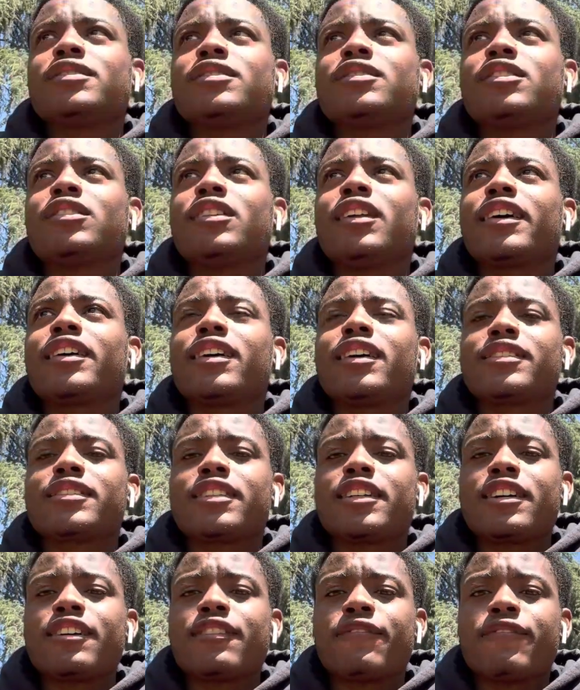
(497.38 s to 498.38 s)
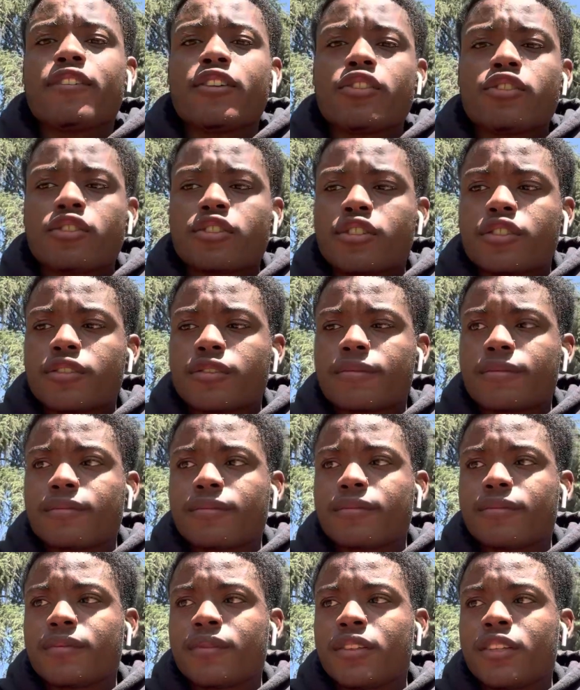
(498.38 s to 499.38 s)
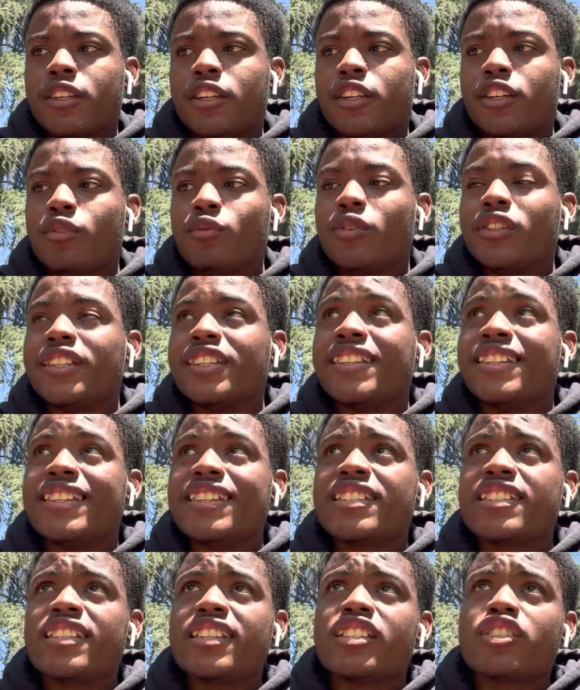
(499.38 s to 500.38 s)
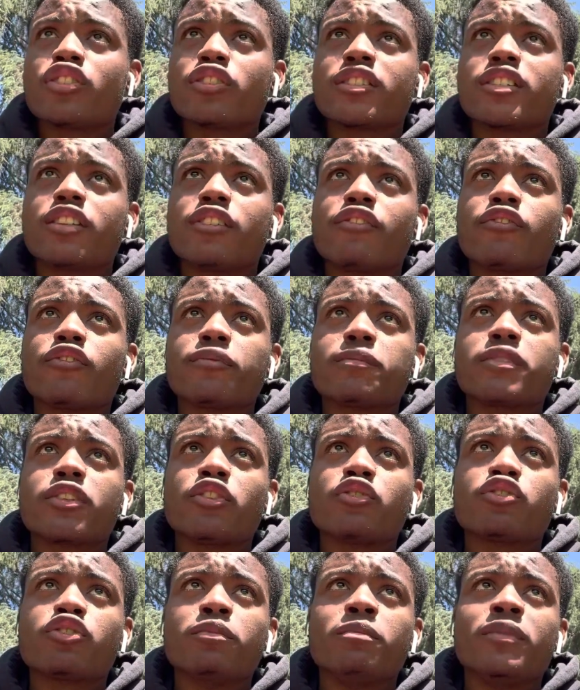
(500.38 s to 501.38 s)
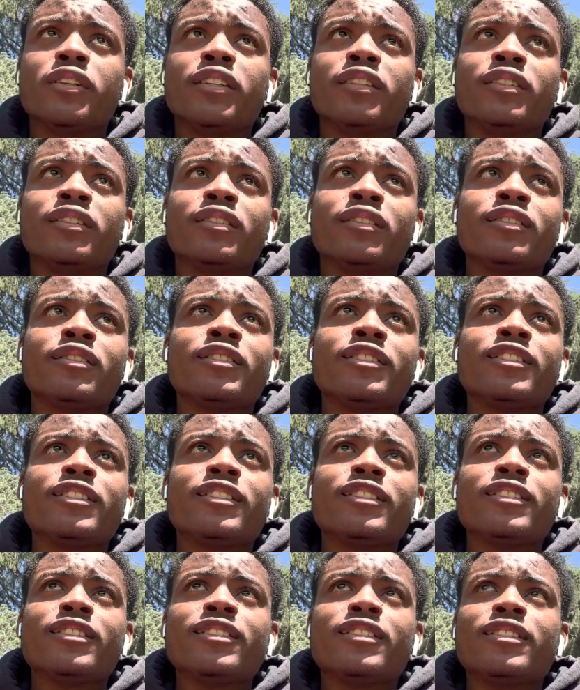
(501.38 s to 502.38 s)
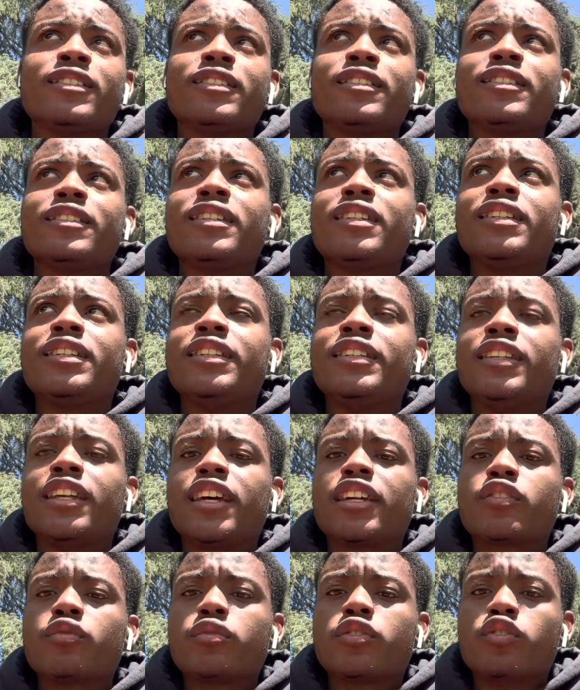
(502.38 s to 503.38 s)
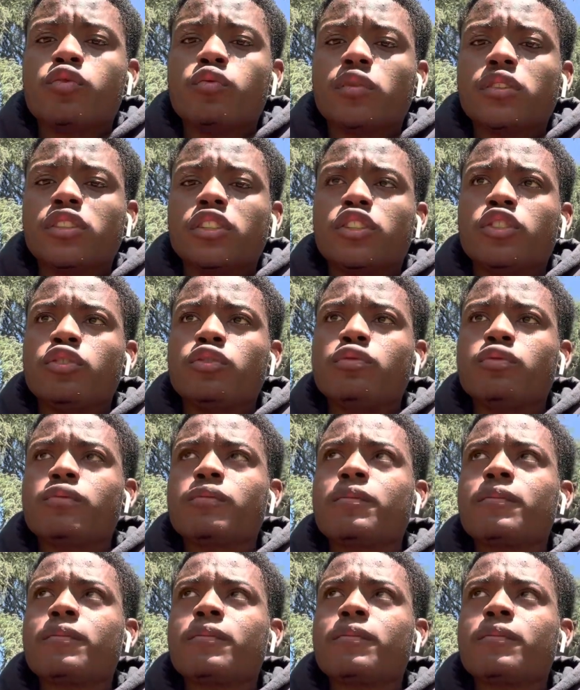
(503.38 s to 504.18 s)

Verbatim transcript: so like i said first you want to distance yourself from social media the next what you want to do